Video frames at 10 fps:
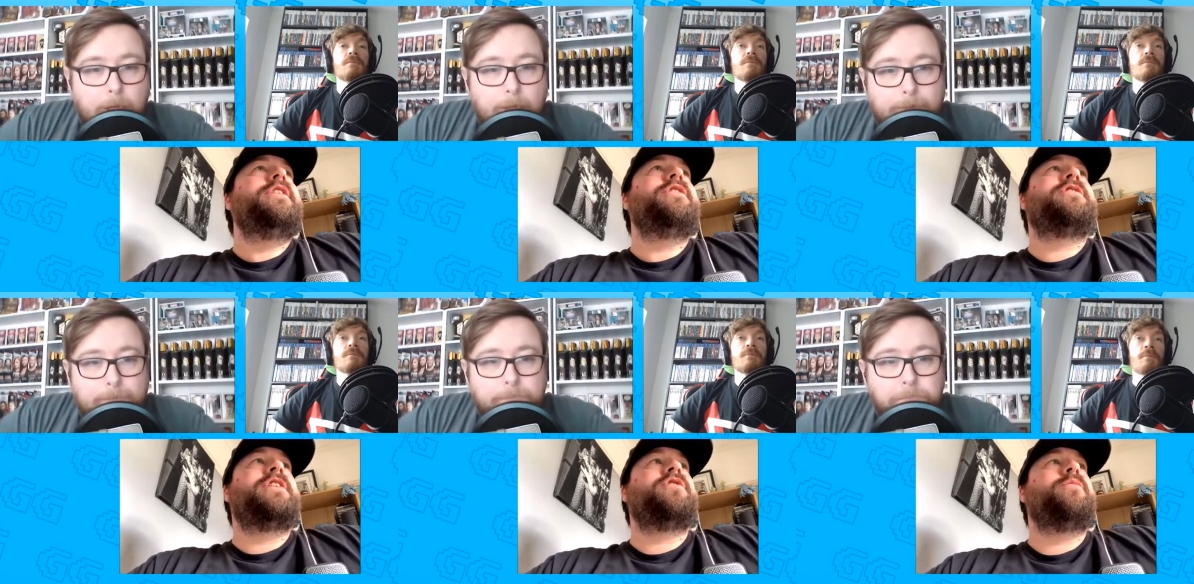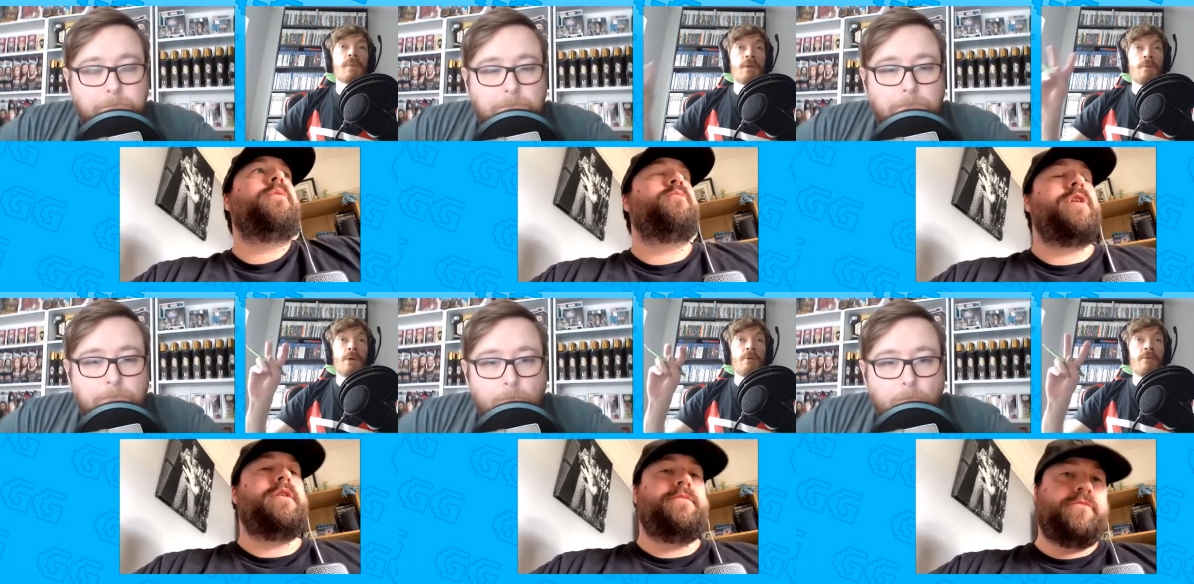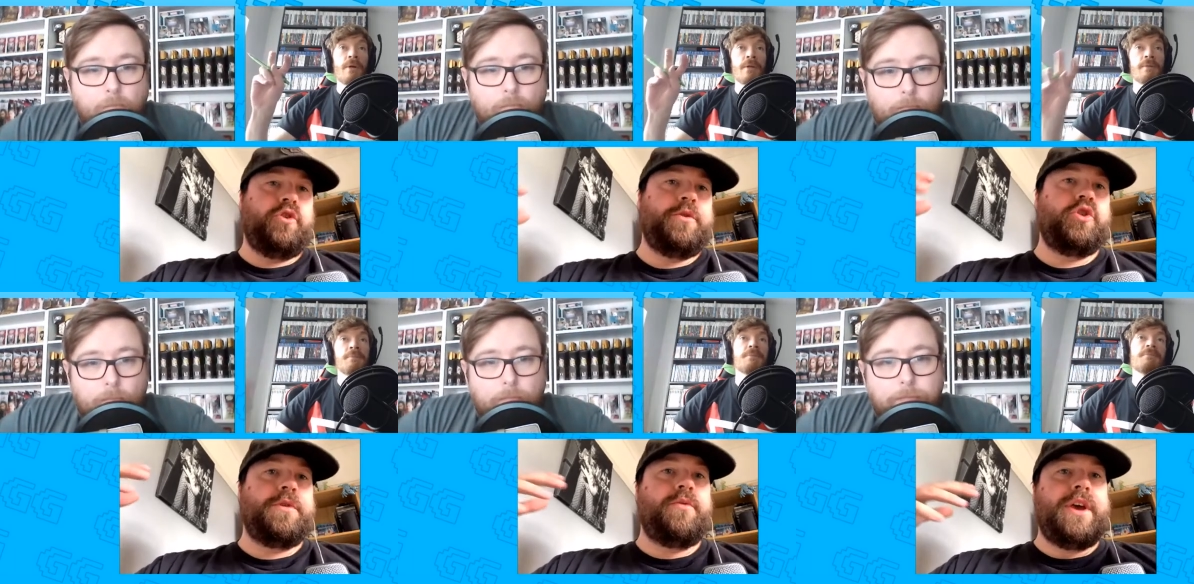Speaker 1: that says
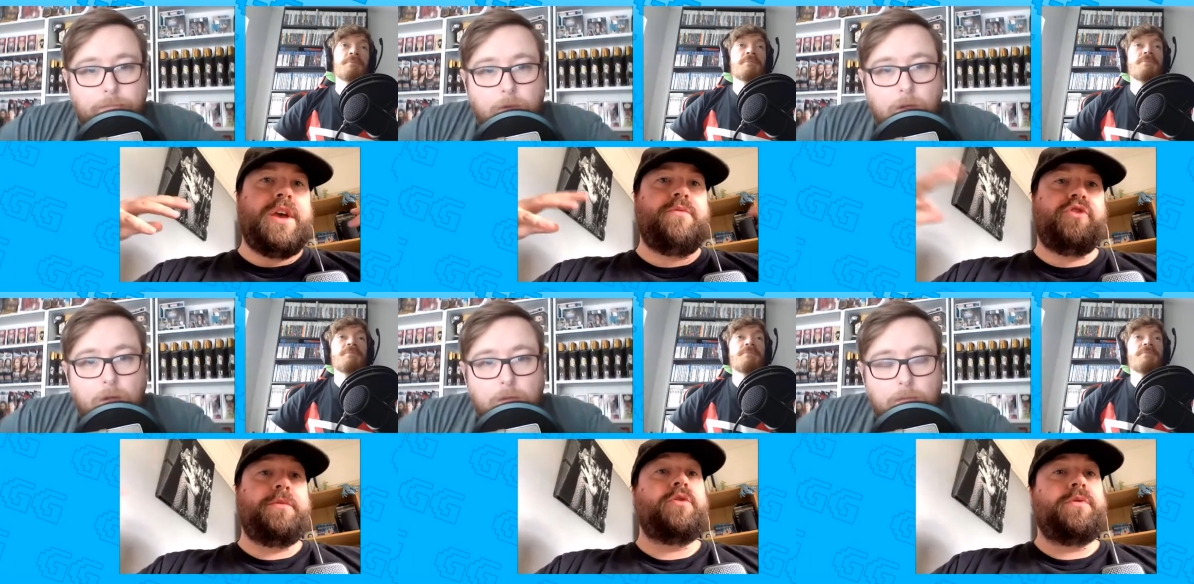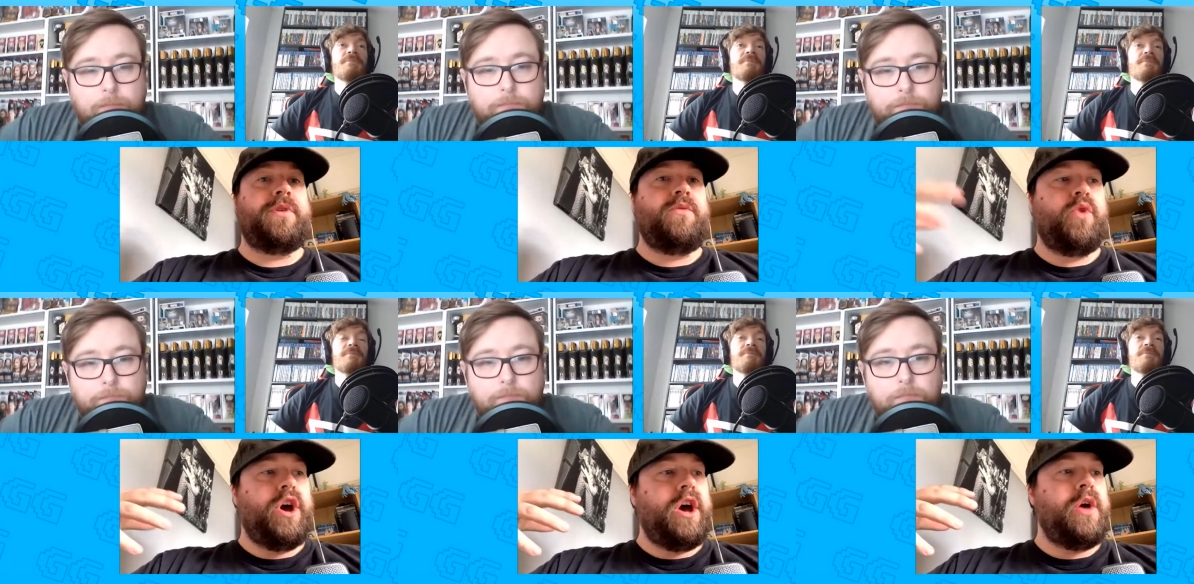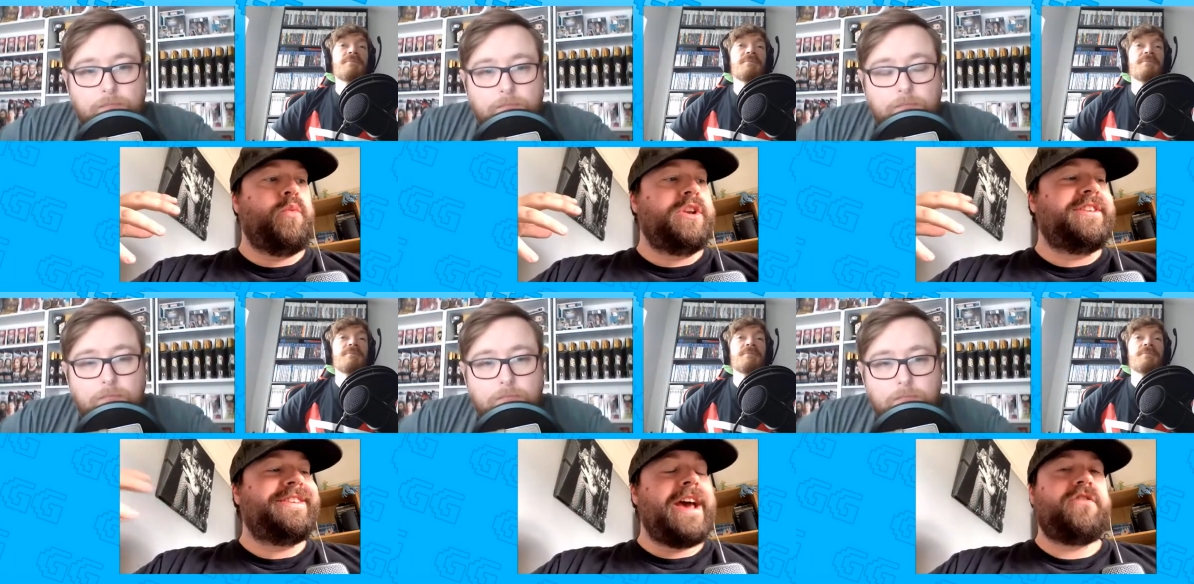WWE WWE were were
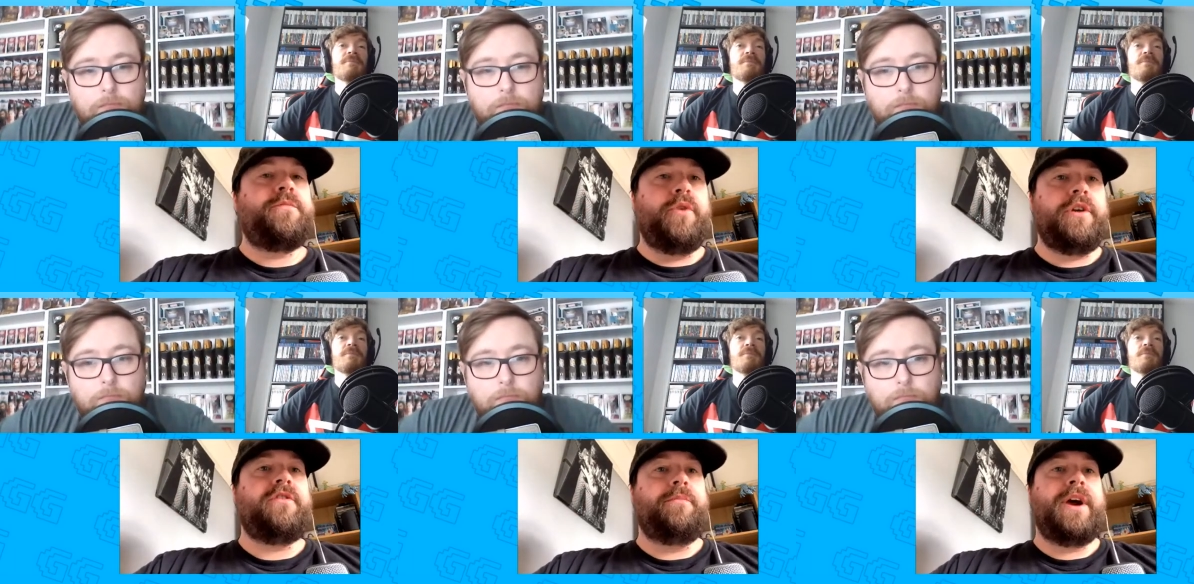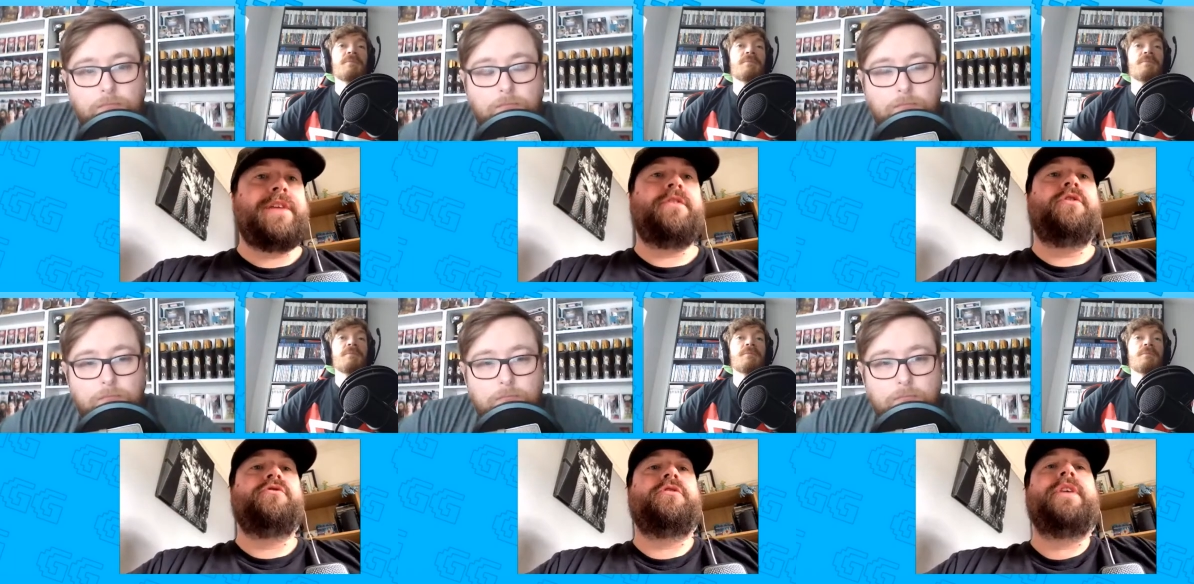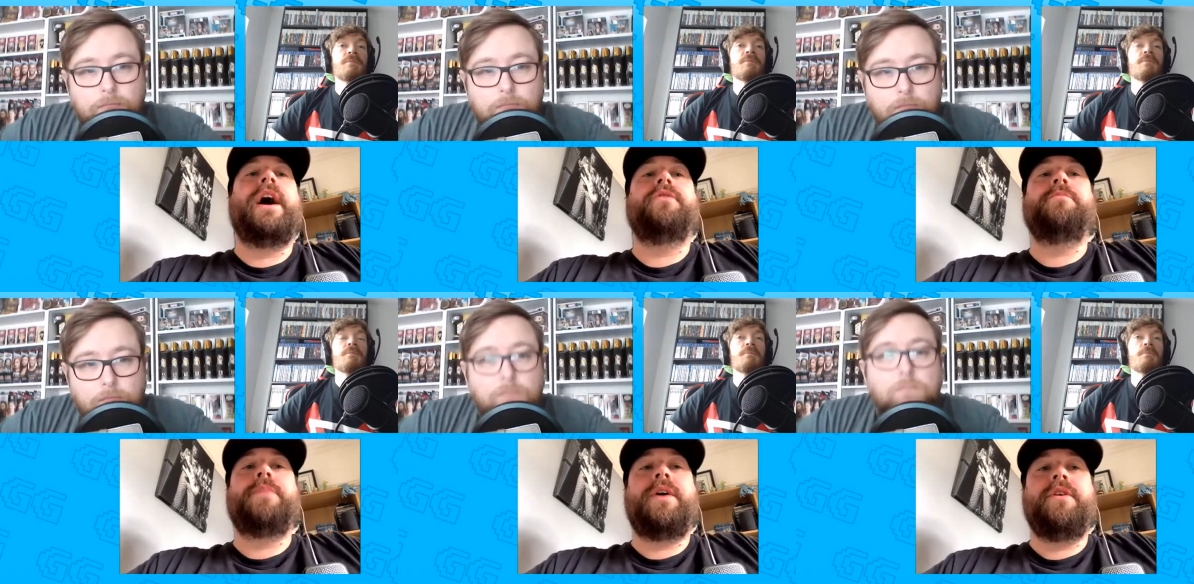desperate to break the hundred
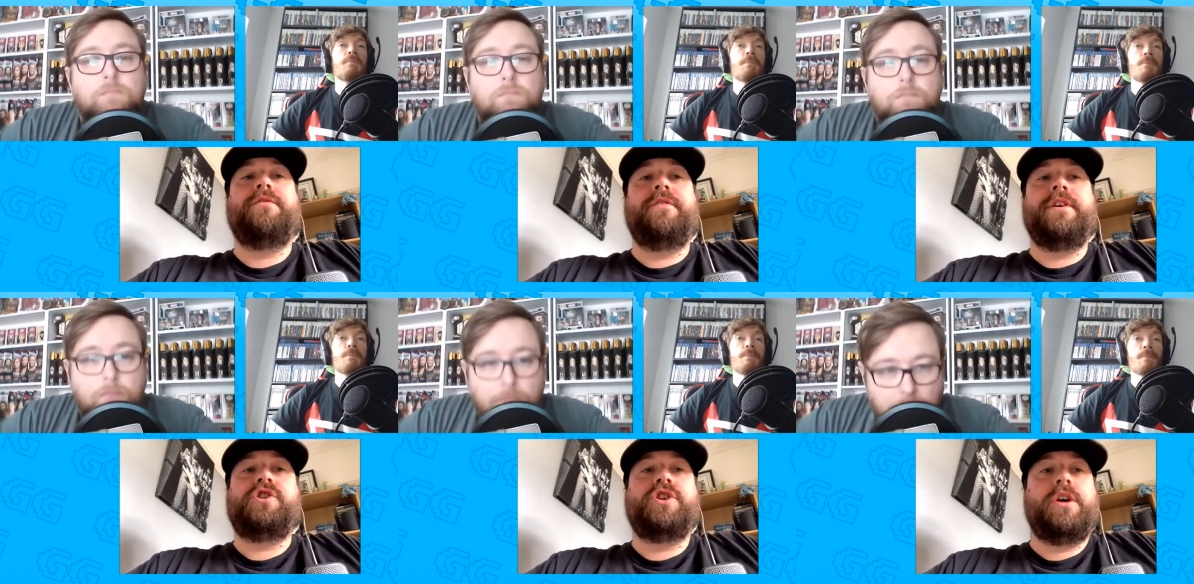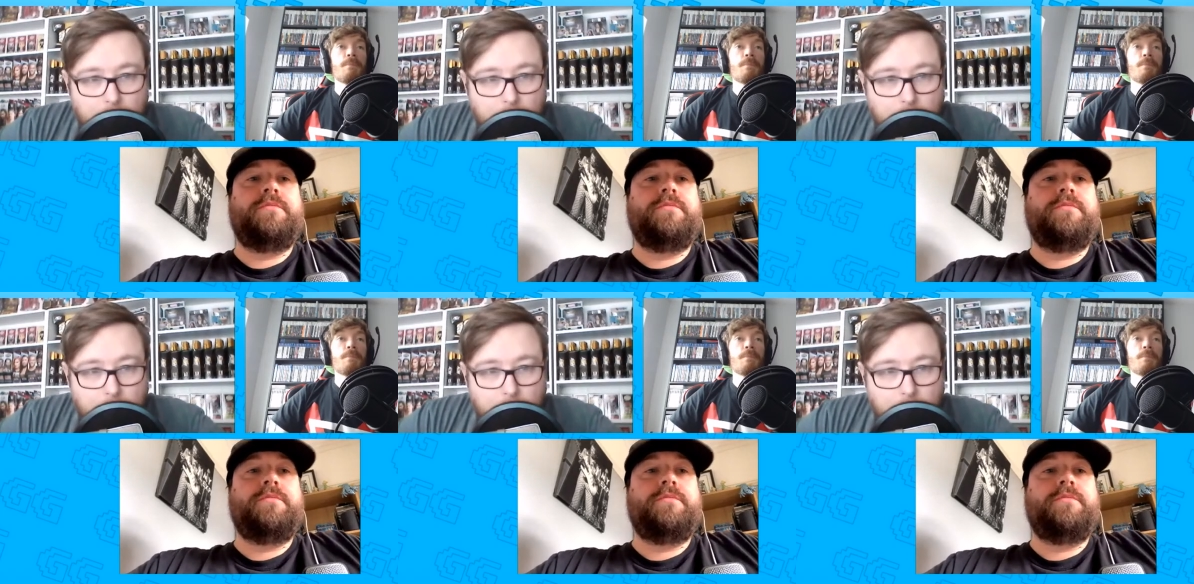thousand barrier for this show.